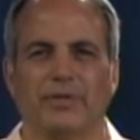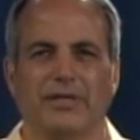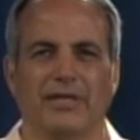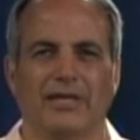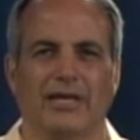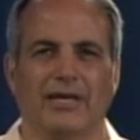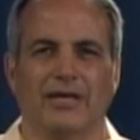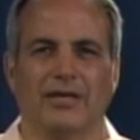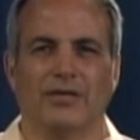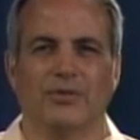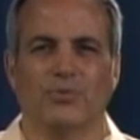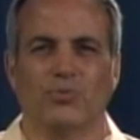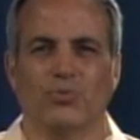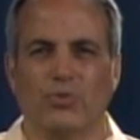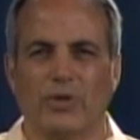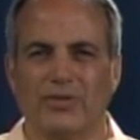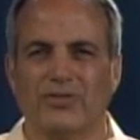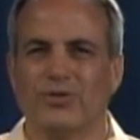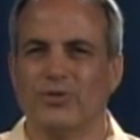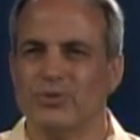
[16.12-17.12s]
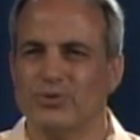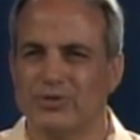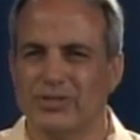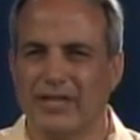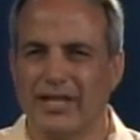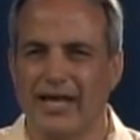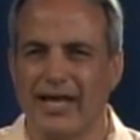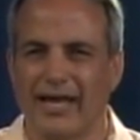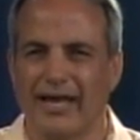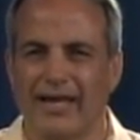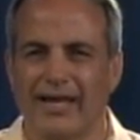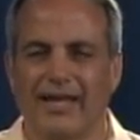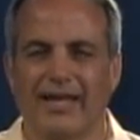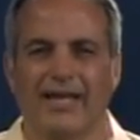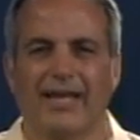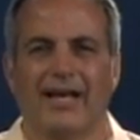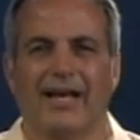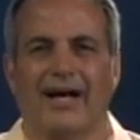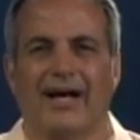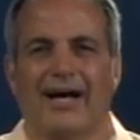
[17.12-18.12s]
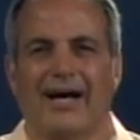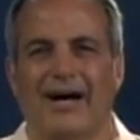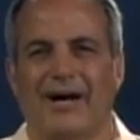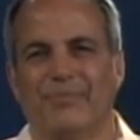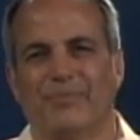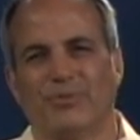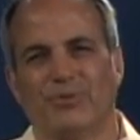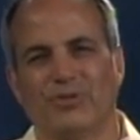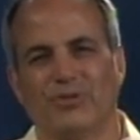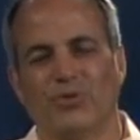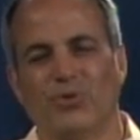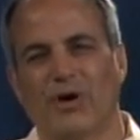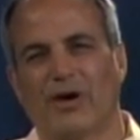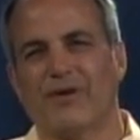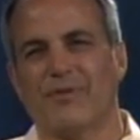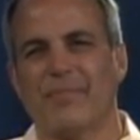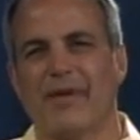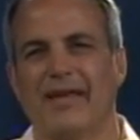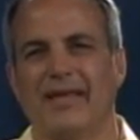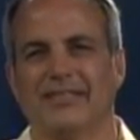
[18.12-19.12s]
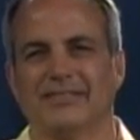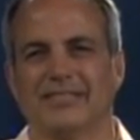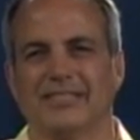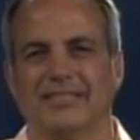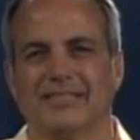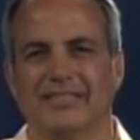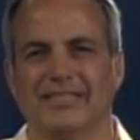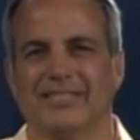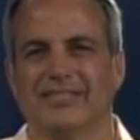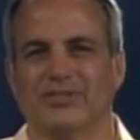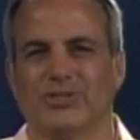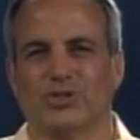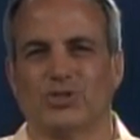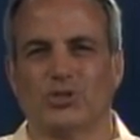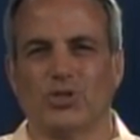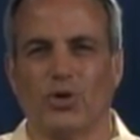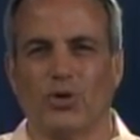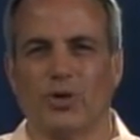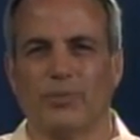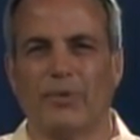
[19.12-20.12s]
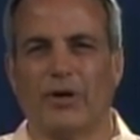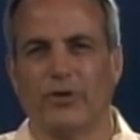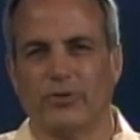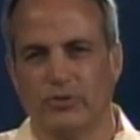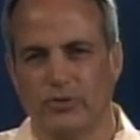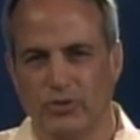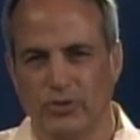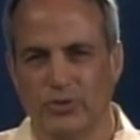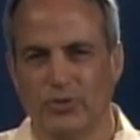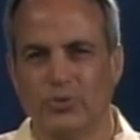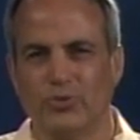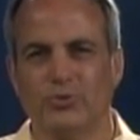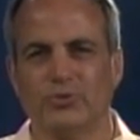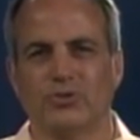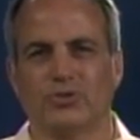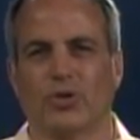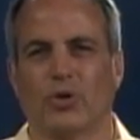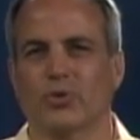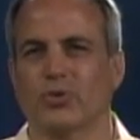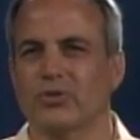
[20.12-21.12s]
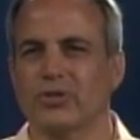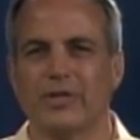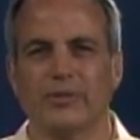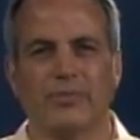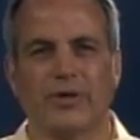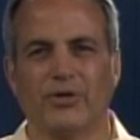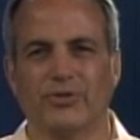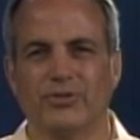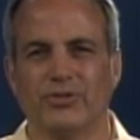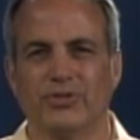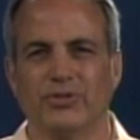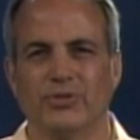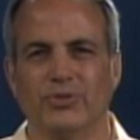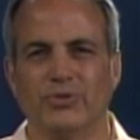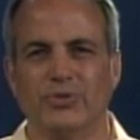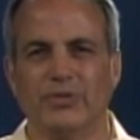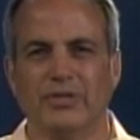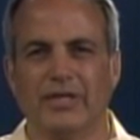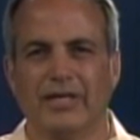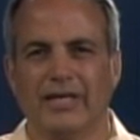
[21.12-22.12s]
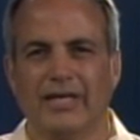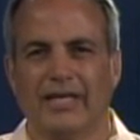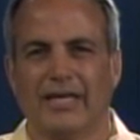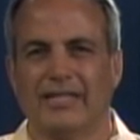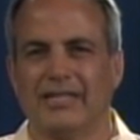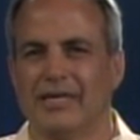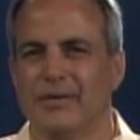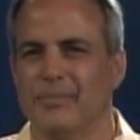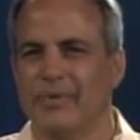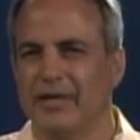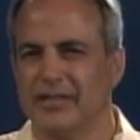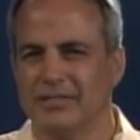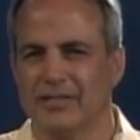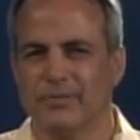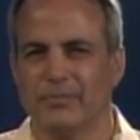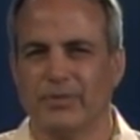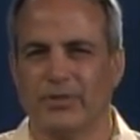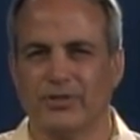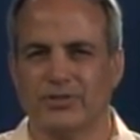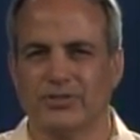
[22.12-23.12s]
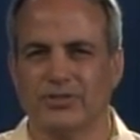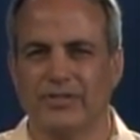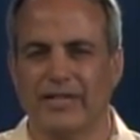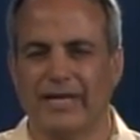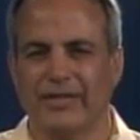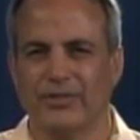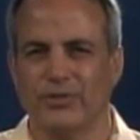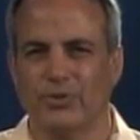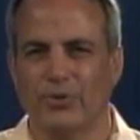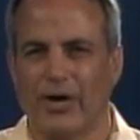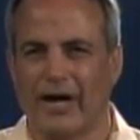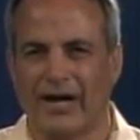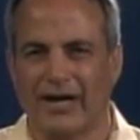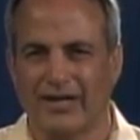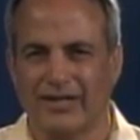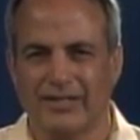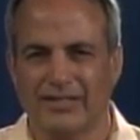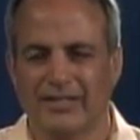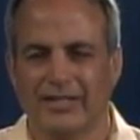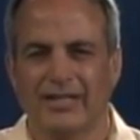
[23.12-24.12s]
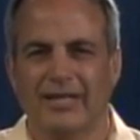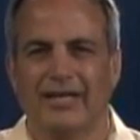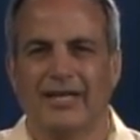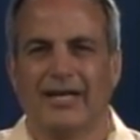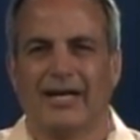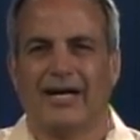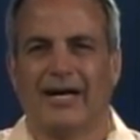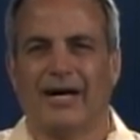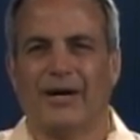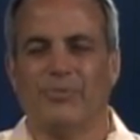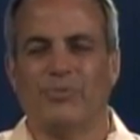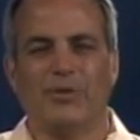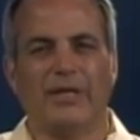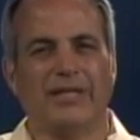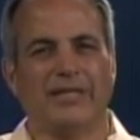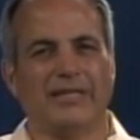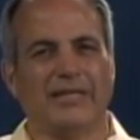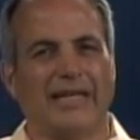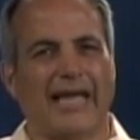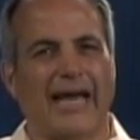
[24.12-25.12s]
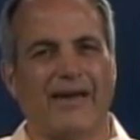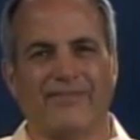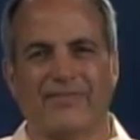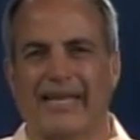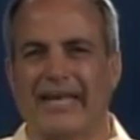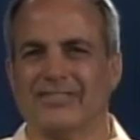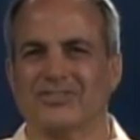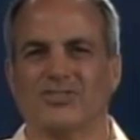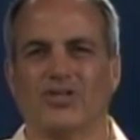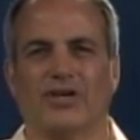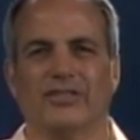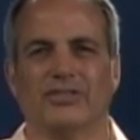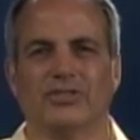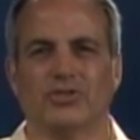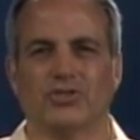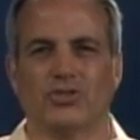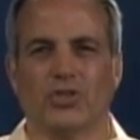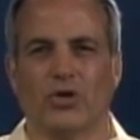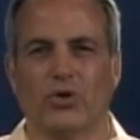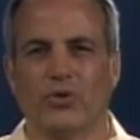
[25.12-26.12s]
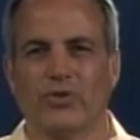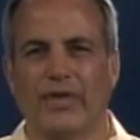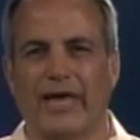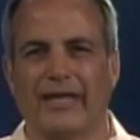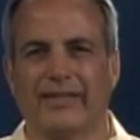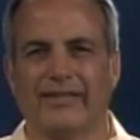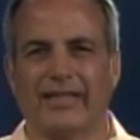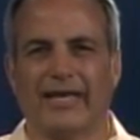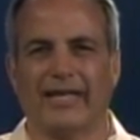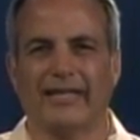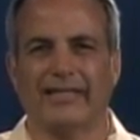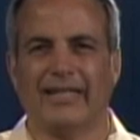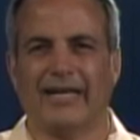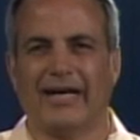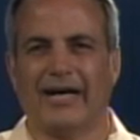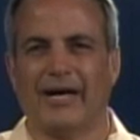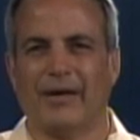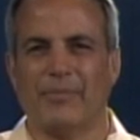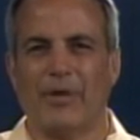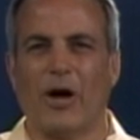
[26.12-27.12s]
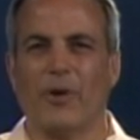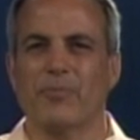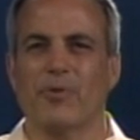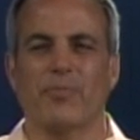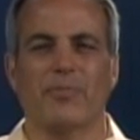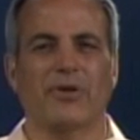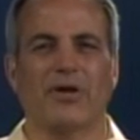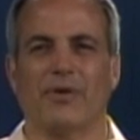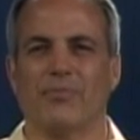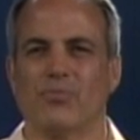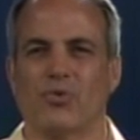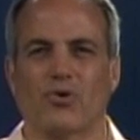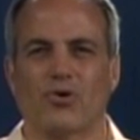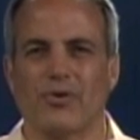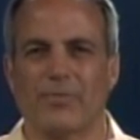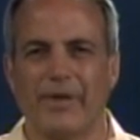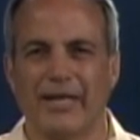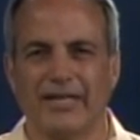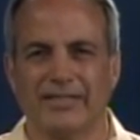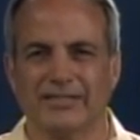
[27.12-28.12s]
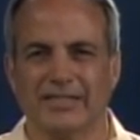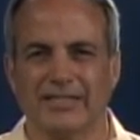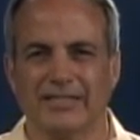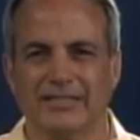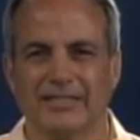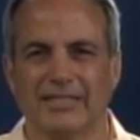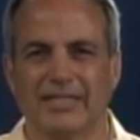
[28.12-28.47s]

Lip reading: here with you today. You Are Amazing is a show about you, totally about you, and the amazing person that you are. We have guests on this show that help you become more amazing,